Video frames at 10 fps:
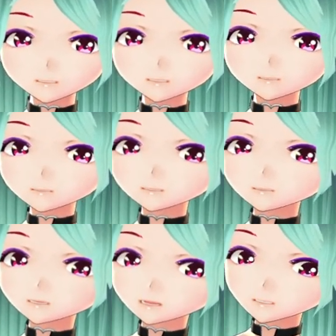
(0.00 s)
What was
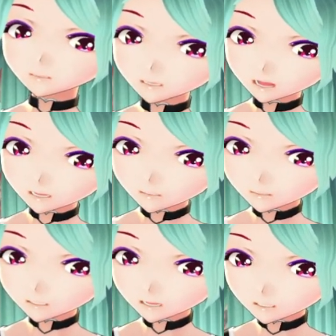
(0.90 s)
strange about
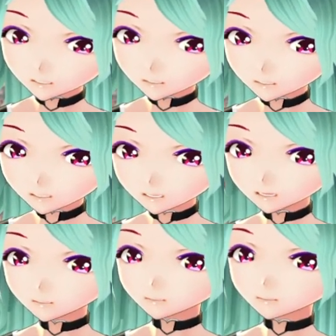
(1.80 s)
this,
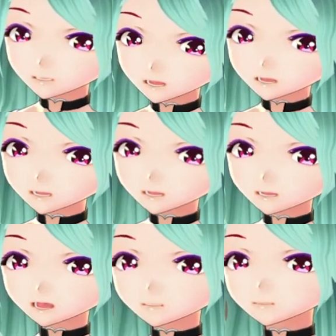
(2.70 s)
there wasn't
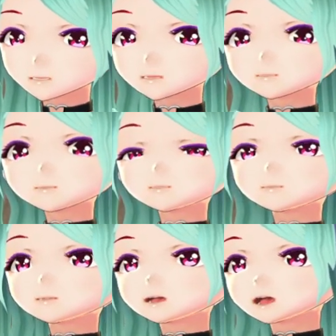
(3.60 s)
any parchment paper
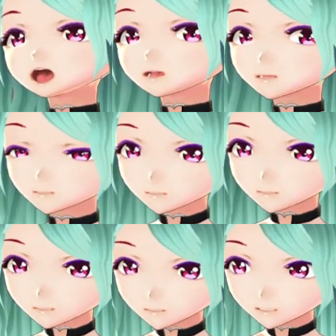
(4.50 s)
in the
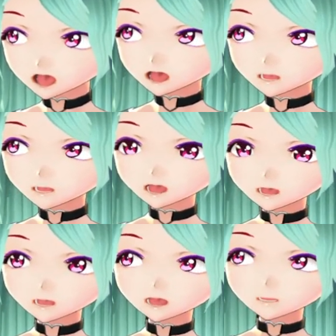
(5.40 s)
house.
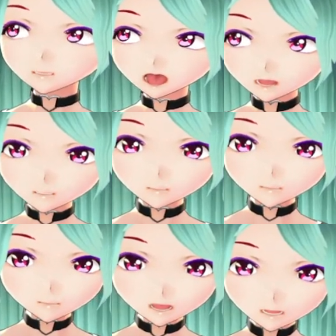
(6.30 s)
So how
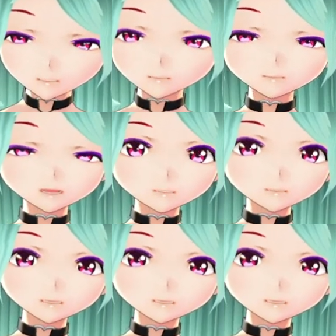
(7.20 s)
the hell were they finding